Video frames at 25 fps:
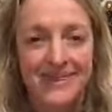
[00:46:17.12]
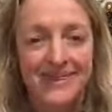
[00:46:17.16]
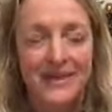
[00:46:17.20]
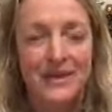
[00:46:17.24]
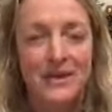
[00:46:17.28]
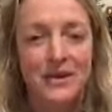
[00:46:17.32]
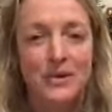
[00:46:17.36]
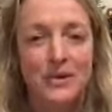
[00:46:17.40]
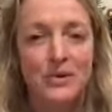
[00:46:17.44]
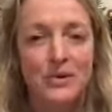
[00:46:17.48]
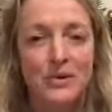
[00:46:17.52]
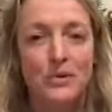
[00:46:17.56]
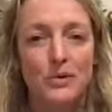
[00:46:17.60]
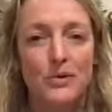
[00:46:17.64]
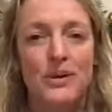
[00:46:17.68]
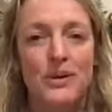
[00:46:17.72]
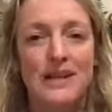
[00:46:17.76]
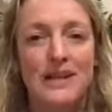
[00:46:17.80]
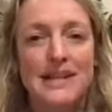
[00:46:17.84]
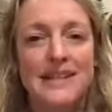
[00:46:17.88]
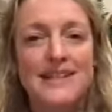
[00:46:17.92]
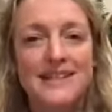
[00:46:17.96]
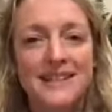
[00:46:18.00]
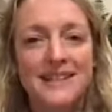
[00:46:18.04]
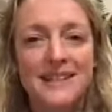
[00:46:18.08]

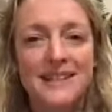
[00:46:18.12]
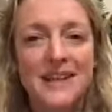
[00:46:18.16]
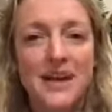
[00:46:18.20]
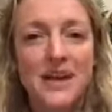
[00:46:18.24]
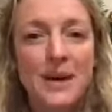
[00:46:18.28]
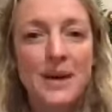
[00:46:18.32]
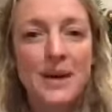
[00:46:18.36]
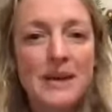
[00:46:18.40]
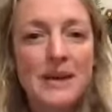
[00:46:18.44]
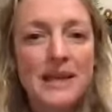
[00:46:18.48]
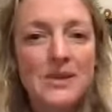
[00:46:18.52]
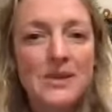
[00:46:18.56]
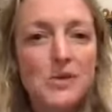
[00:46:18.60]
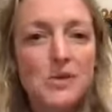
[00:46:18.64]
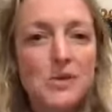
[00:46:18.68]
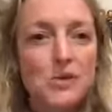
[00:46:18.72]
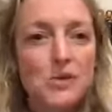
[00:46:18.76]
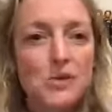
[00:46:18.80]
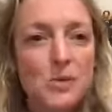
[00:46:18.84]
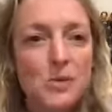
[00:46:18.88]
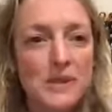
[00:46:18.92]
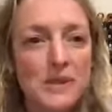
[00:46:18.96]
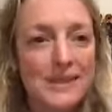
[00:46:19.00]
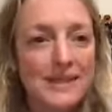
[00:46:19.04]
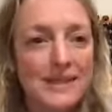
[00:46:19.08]
Releasing, coming into
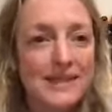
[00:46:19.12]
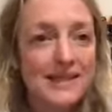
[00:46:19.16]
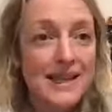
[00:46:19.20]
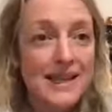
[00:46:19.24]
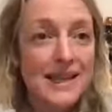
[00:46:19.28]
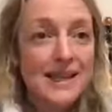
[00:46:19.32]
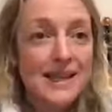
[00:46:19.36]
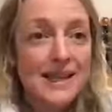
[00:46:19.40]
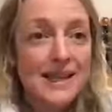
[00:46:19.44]
twisting